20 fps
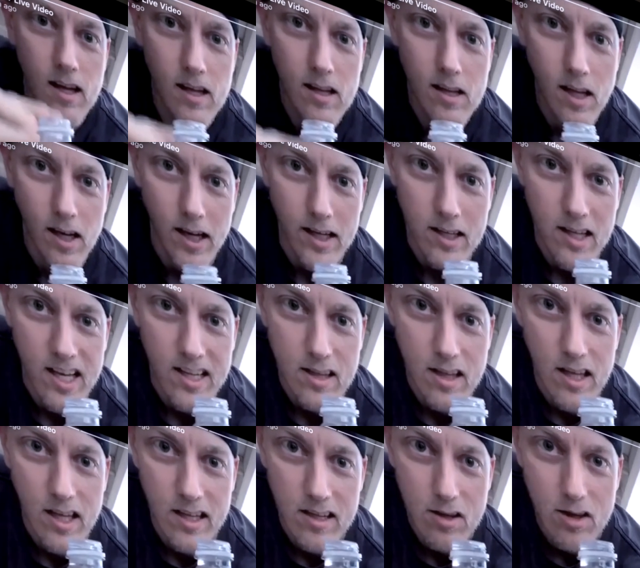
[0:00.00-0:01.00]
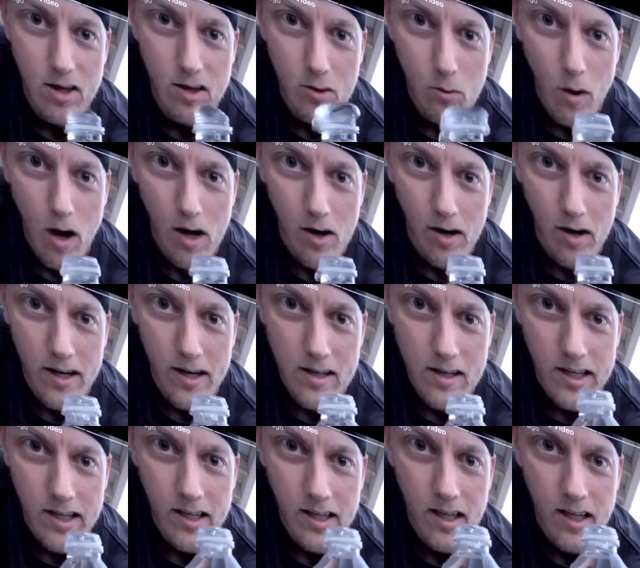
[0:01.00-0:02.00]
Look, it's there's water in it.
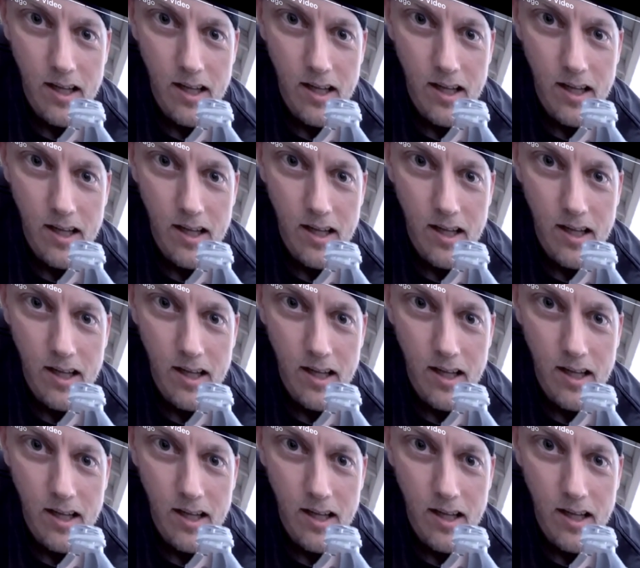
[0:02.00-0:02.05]
See.